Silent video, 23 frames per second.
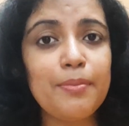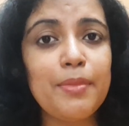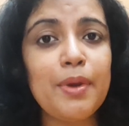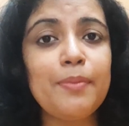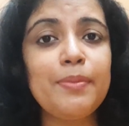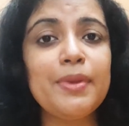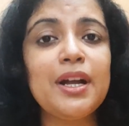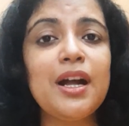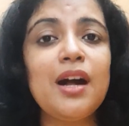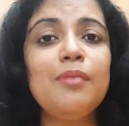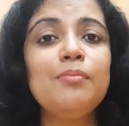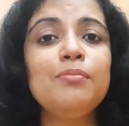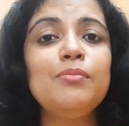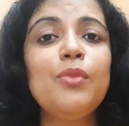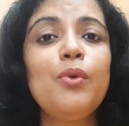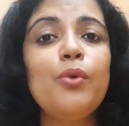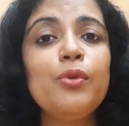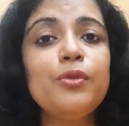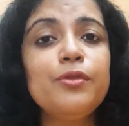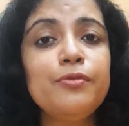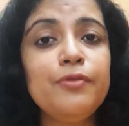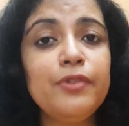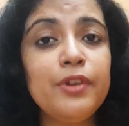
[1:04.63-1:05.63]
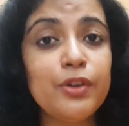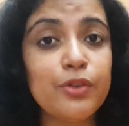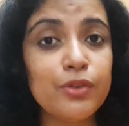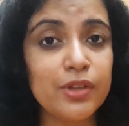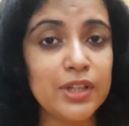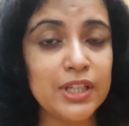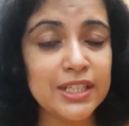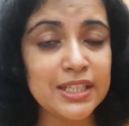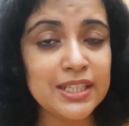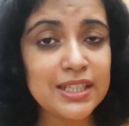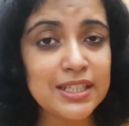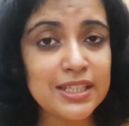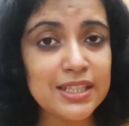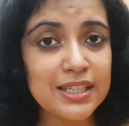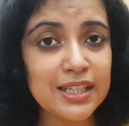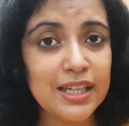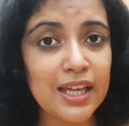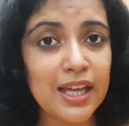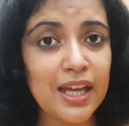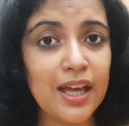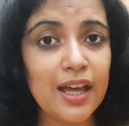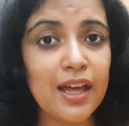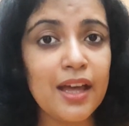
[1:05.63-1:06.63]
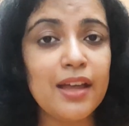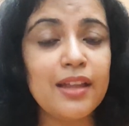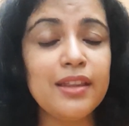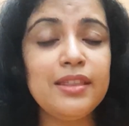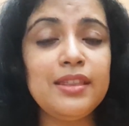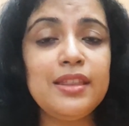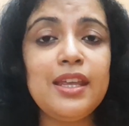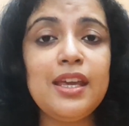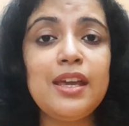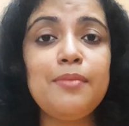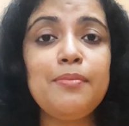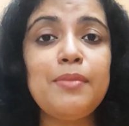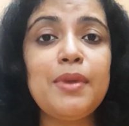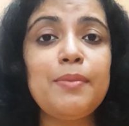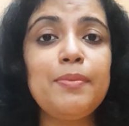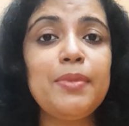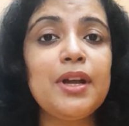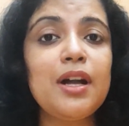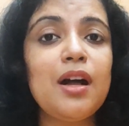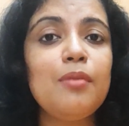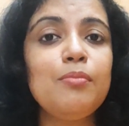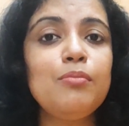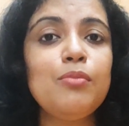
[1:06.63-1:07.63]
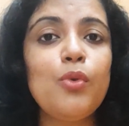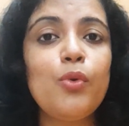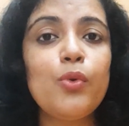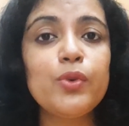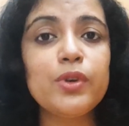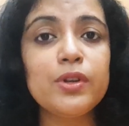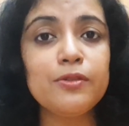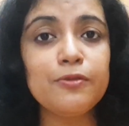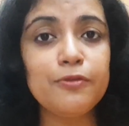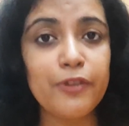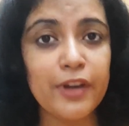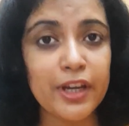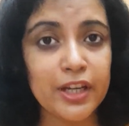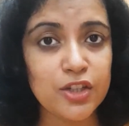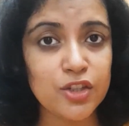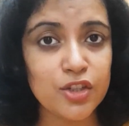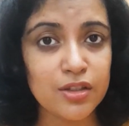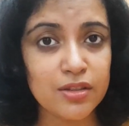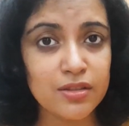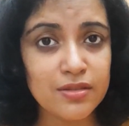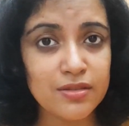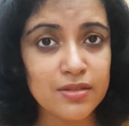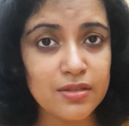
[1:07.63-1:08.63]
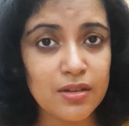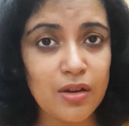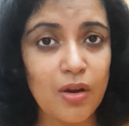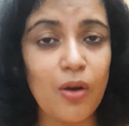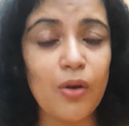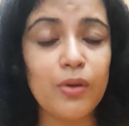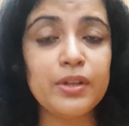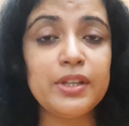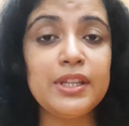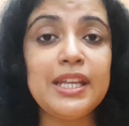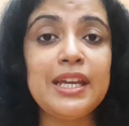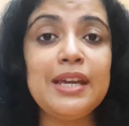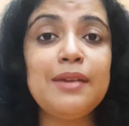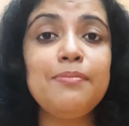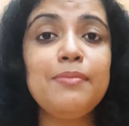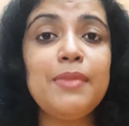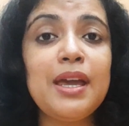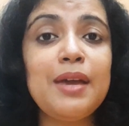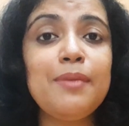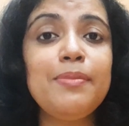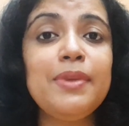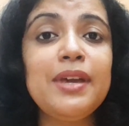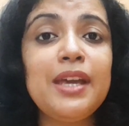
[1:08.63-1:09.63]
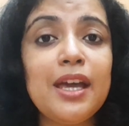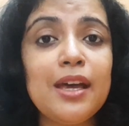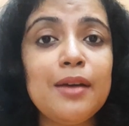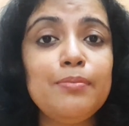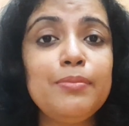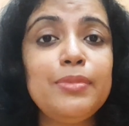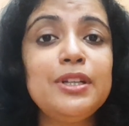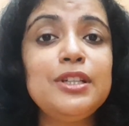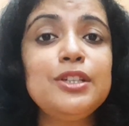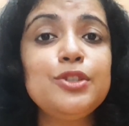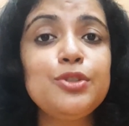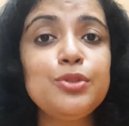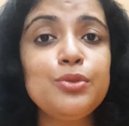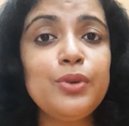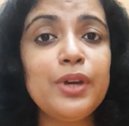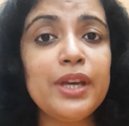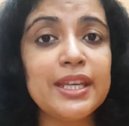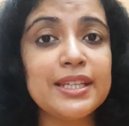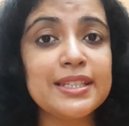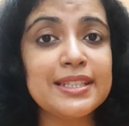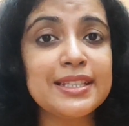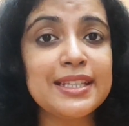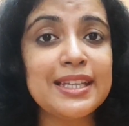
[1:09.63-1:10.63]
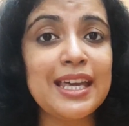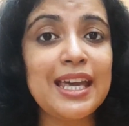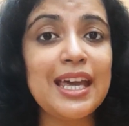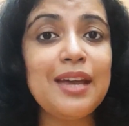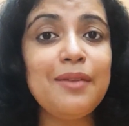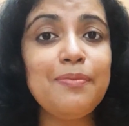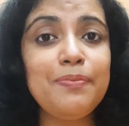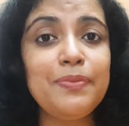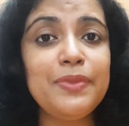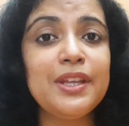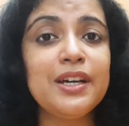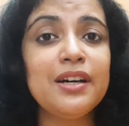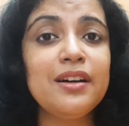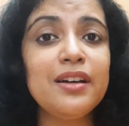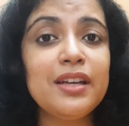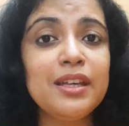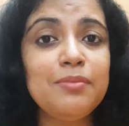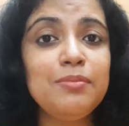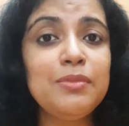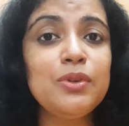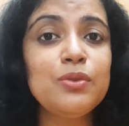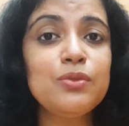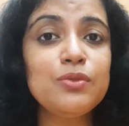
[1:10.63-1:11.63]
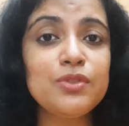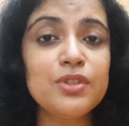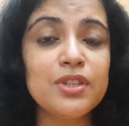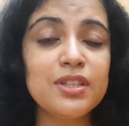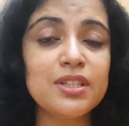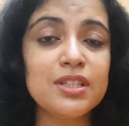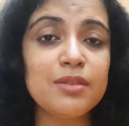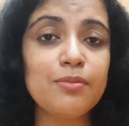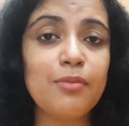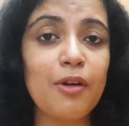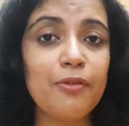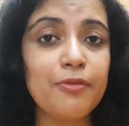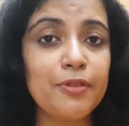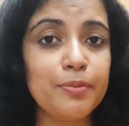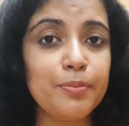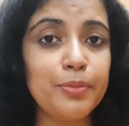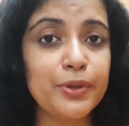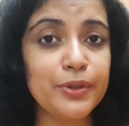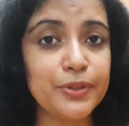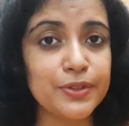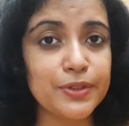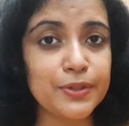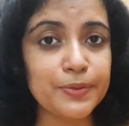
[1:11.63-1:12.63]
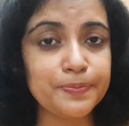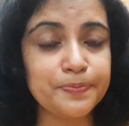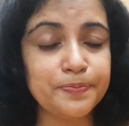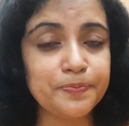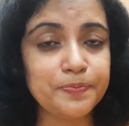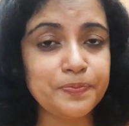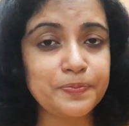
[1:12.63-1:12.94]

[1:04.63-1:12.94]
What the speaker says: may become more virulent, they may become more infectious, or they may be able to escape the immune system of a person.